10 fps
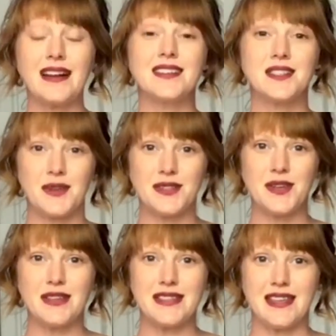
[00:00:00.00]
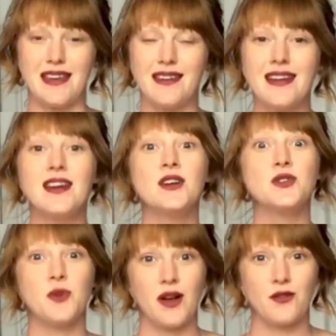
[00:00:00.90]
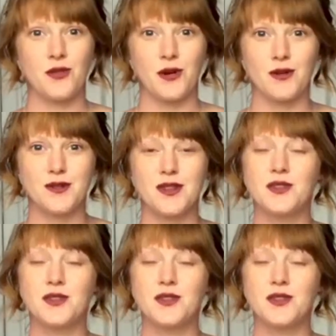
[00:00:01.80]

So as you can see, 12 rolls,